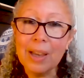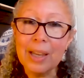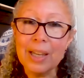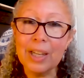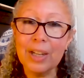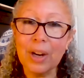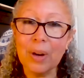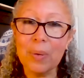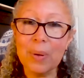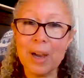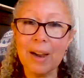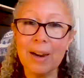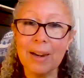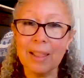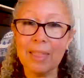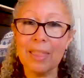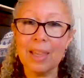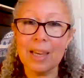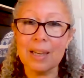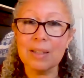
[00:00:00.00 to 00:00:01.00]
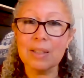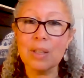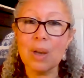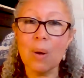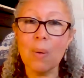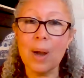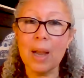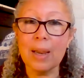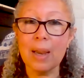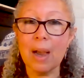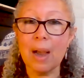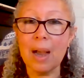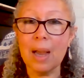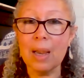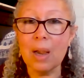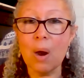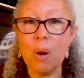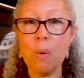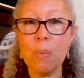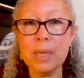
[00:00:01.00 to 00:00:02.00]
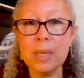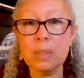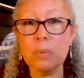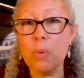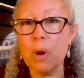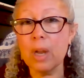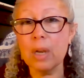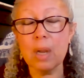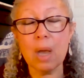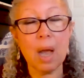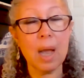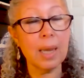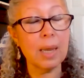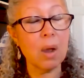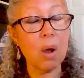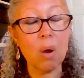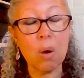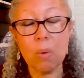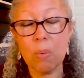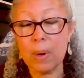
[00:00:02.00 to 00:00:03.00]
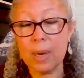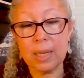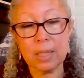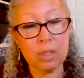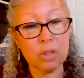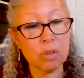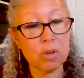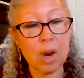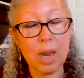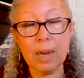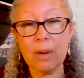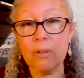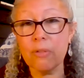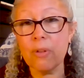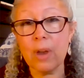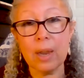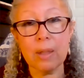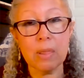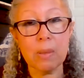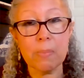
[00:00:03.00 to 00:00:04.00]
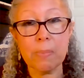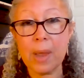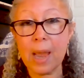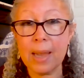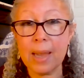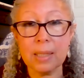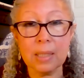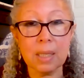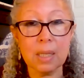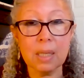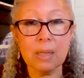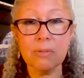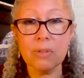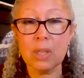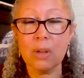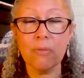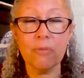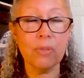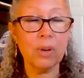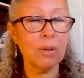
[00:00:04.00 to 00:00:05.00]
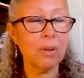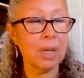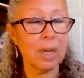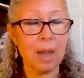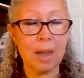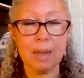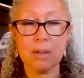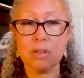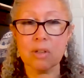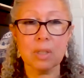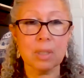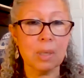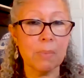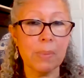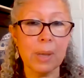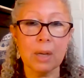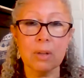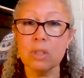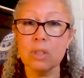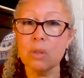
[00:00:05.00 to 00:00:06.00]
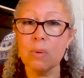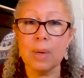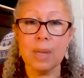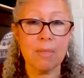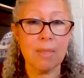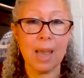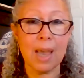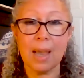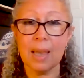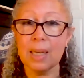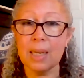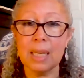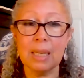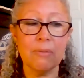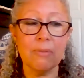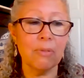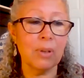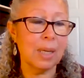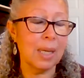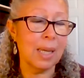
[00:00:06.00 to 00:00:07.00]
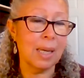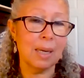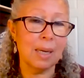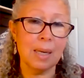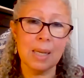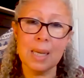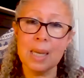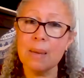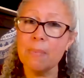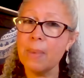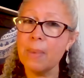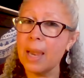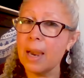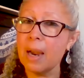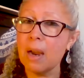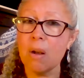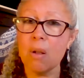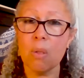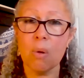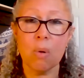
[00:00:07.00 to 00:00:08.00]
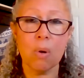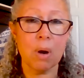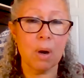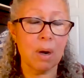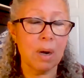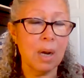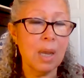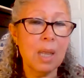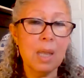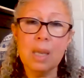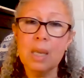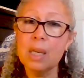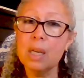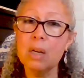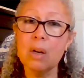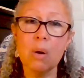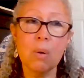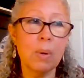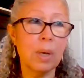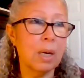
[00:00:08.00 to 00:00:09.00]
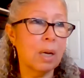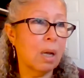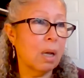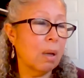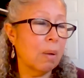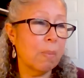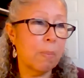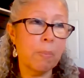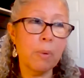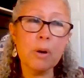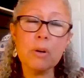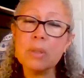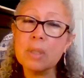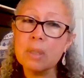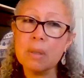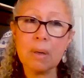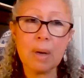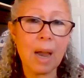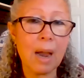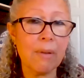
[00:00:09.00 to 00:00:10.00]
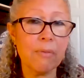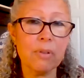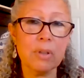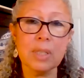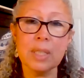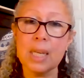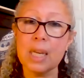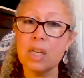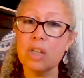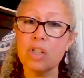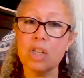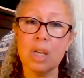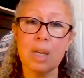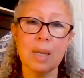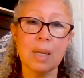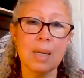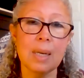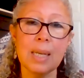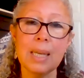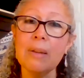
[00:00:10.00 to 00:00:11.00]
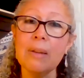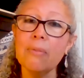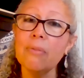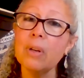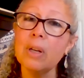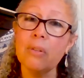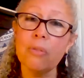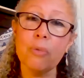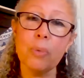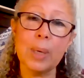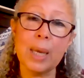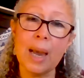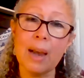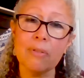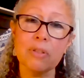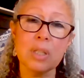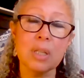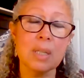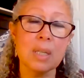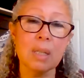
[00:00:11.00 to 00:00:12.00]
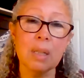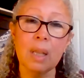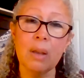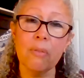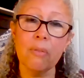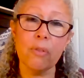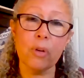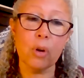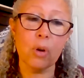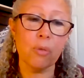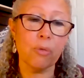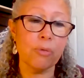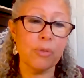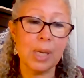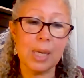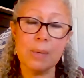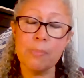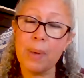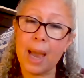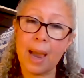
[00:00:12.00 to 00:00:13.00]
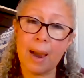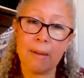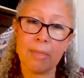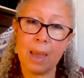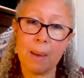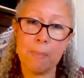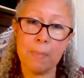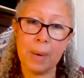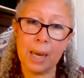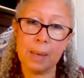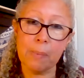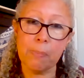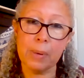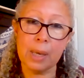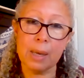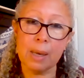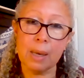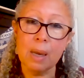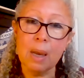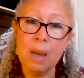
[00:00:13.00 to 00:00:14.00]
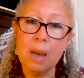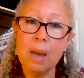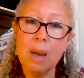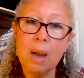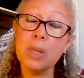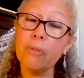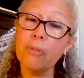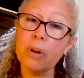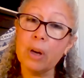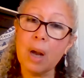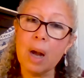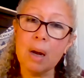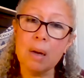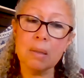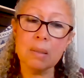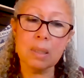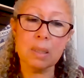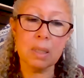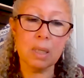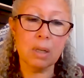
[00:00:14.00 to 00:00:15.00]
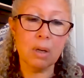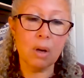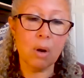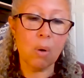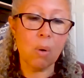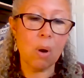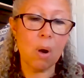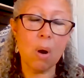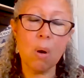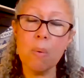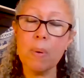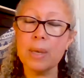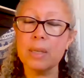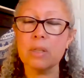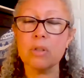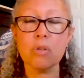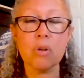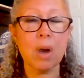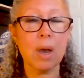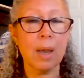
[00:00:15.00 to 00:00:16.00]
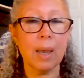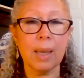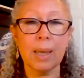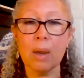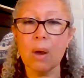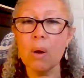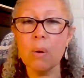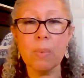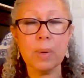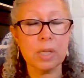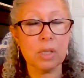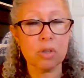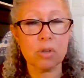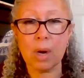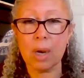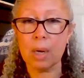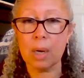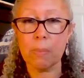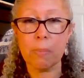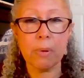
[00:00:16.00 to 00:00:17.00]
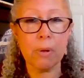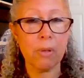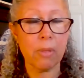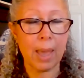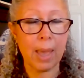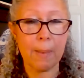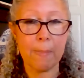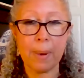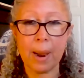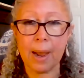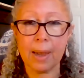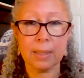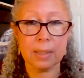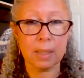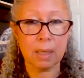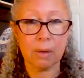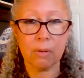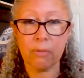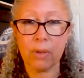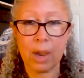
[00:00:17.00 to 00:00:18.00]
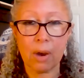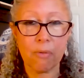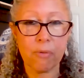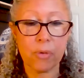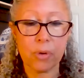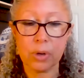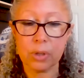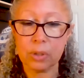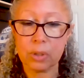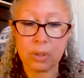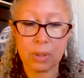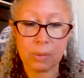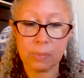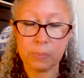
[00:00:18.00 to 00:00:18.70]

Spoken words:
You know, kind of thing. So I always try to find the positives. I'm very conscious about doing that even in an email or, you know, in a personal conversation, even if we have to deliver feedback that might be difficult, you know, always try to pull that positive out first.